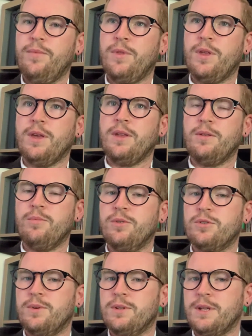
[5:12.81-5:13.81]
the
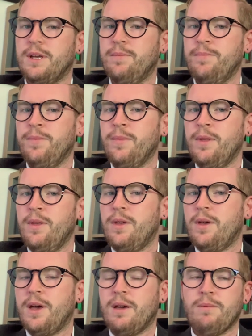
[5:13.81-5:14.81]
bourgeoisie.
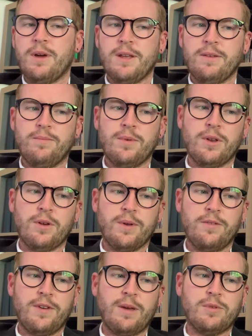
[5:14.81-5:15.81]
And he
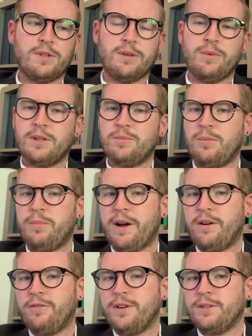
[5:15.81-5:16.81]
famously, well, it's been
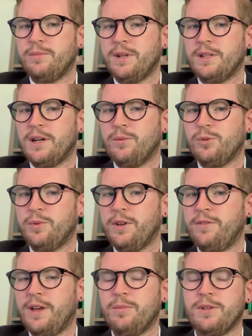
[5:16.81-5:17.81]
paraphrased many times, but he
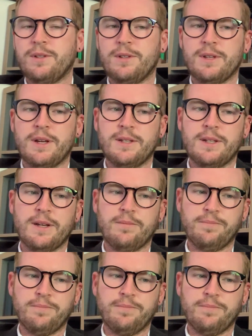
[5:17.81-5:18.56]
famously said,